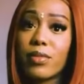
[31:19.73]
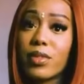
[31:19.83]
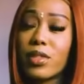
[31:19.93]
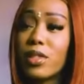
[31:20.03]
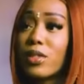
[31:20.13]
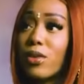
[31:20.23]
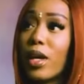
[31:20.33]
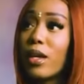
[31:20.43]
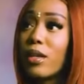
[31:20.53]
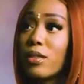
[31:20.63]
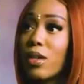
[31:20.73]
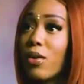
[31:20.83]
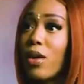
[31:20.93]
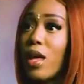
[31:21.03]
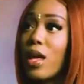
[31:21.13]
It's just too late.
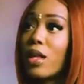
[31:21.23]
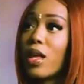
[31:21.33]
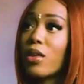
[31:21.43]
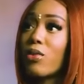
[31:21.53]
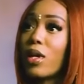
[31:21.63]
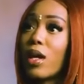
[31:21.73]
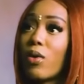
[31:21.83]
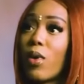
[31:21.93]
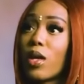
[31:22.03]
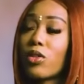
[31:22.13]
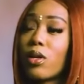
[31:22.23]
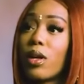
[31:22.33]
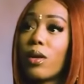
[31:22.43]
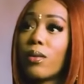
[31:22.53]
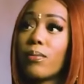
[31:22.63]
So that's why you got to watch
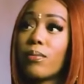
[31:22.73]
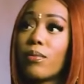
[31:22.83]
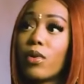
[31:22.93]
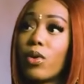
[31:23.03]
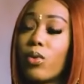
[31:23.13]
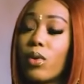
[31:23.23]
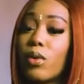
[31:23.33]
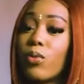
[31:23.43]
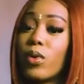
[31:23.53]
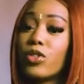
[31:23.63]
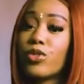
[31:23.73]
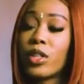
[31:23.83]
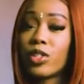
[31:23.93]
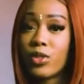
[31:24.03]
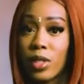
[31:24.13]
what
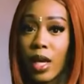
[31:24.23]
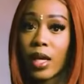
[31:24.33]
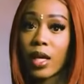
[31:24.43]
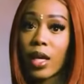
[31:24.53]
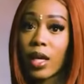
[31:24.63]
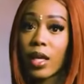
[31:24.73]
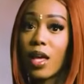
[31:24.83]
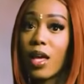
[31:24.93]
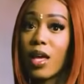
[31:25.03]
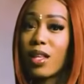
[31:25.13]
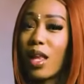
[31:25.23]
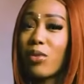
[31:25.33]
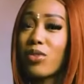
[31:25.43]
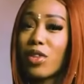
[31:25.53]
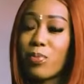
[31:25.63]
drinks you take. And they
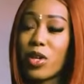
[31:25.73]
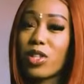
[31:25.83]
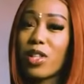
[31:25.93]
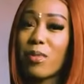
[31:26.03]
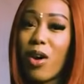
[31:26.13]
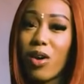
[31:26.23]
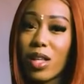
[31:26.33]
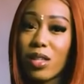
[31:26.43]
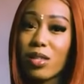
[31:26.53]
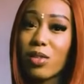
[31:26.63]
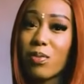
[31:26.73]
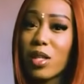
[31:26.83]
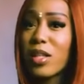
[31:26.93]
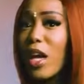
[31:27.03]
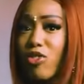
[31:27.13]
was just pushing them on us too
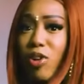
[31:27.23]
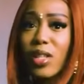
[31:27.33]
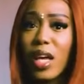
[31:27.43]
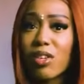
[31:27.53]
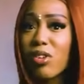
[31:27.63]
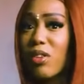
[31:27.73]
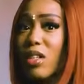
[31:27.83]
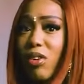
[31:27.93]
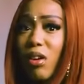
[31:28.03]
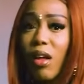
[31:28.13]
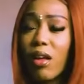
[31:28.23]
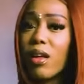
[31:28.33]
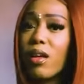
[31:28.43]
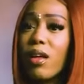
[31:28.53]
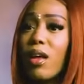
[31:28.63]
much. Take a drink, take a drink, take a drink. And
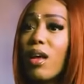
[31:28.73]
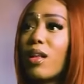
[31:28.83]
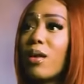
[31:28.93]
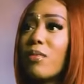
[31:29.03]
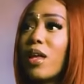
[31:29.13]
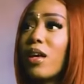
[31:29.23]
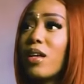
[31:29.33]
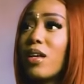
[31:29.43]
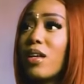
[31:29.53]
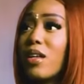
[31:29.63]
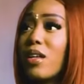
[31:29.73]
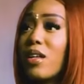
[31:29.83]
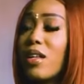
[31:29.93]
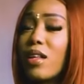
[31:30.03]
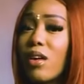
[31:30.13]
I'm like,
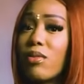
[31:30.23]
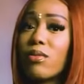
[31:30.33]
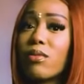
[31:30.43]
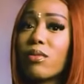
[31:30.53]
no.